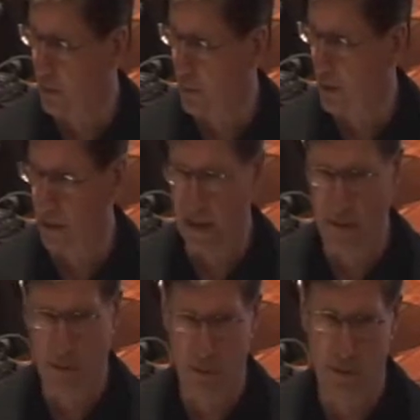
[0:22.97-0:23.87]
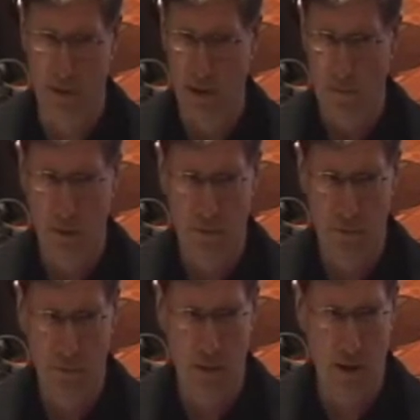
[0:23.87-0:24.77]
Apparently, have three
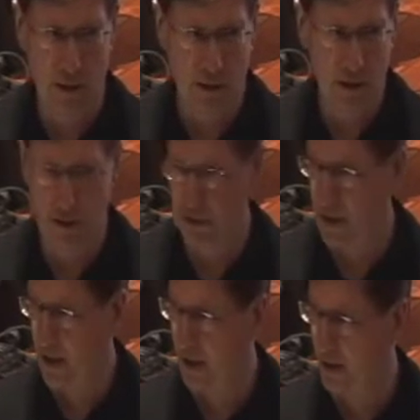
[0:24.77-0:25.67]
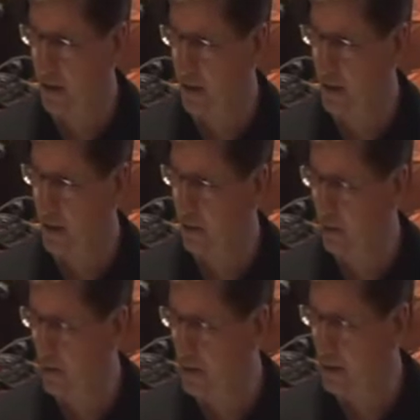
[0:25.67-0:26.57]
beautiful daughters, I understand,
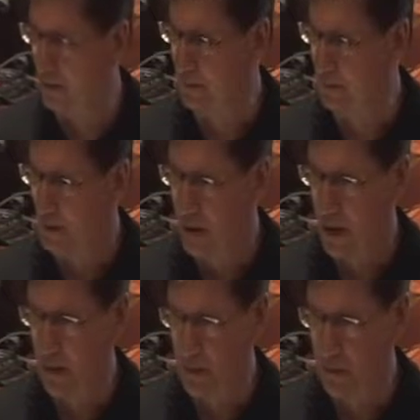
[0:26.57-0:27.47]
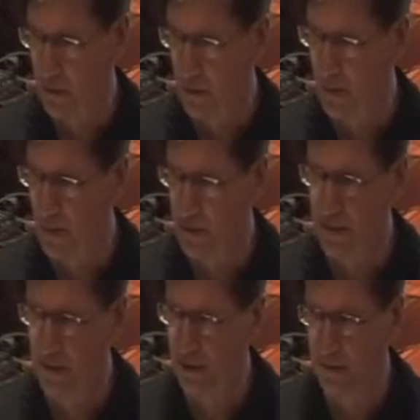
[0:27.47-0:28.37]
and um, are, I'm sure are
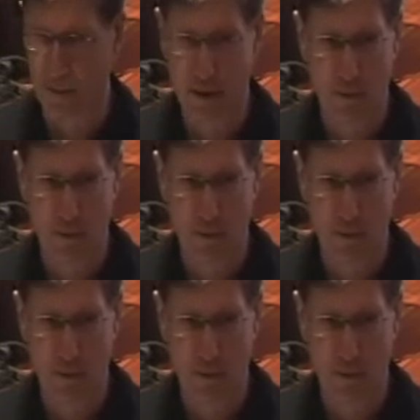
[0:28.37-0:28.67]
missing them.